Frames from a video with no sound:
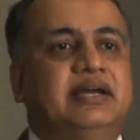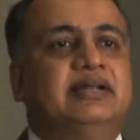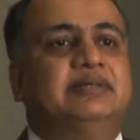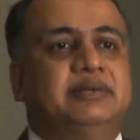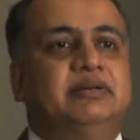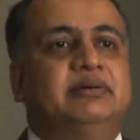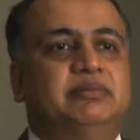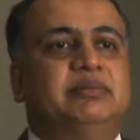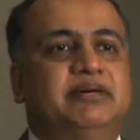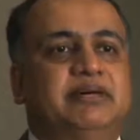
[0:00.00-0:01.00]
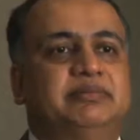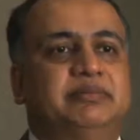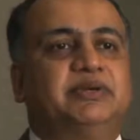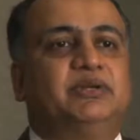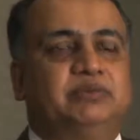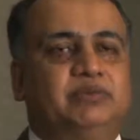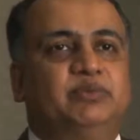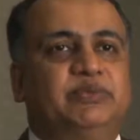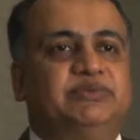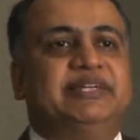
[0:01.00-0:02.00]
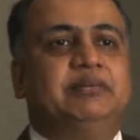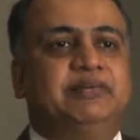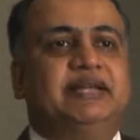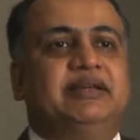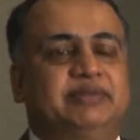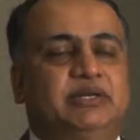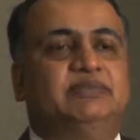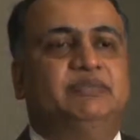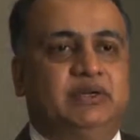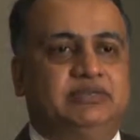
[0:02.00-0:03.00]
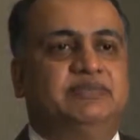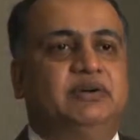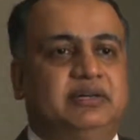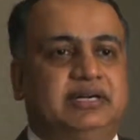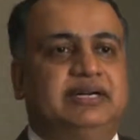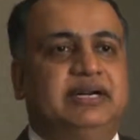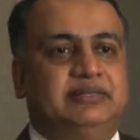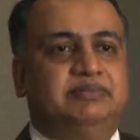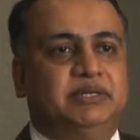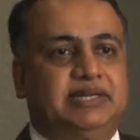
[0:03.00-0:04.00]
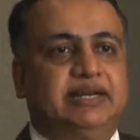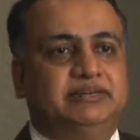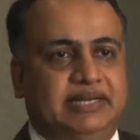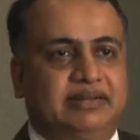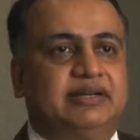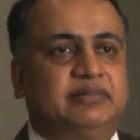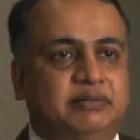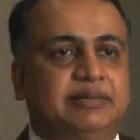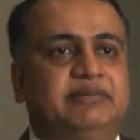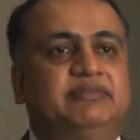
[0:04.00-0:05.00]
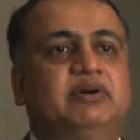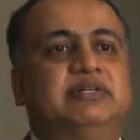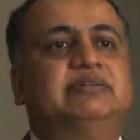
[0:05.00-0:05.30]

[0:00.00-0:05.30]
which we can bring forth for our country and maybe for the